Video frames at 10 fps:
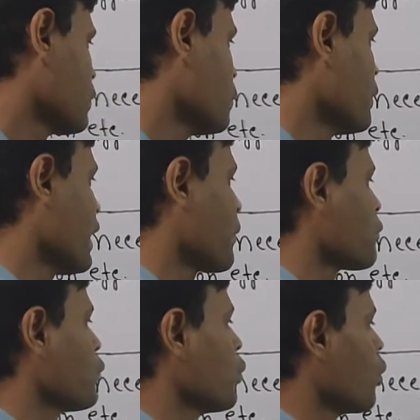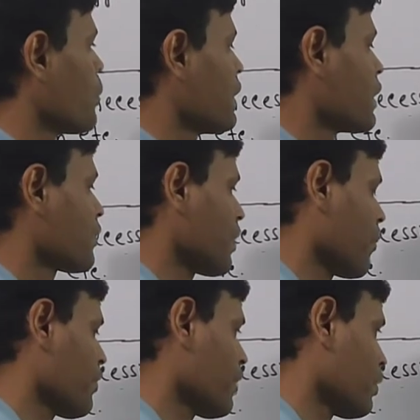We have to obey the
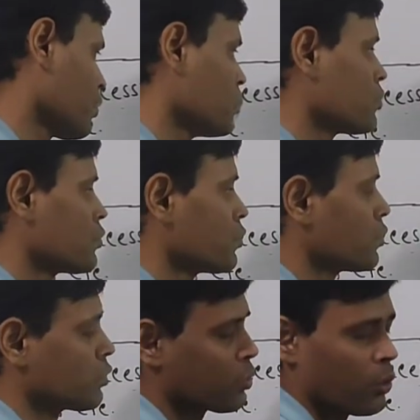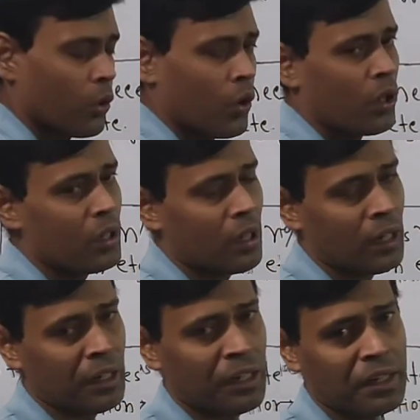traffic rules. So all
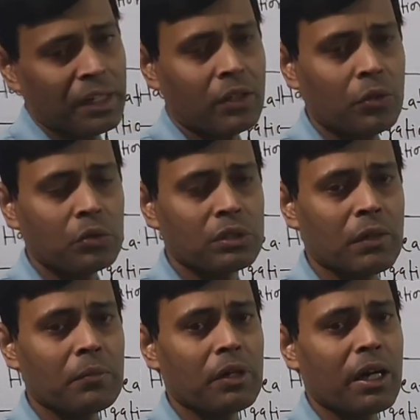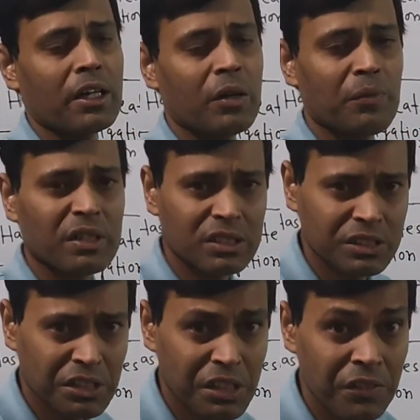are related to some kind of
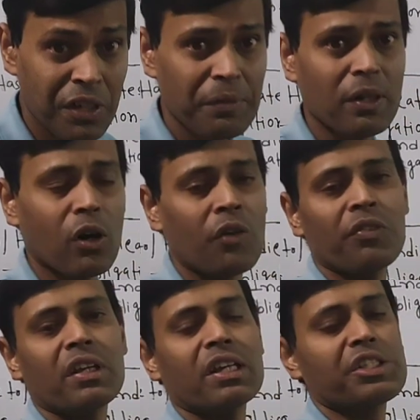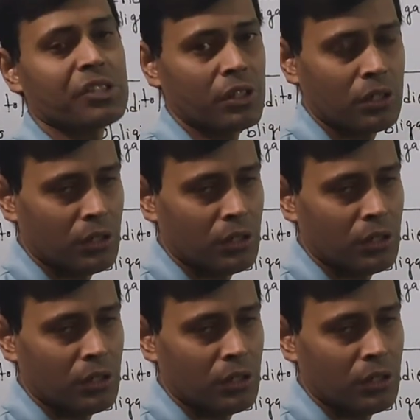necessity driven obligation.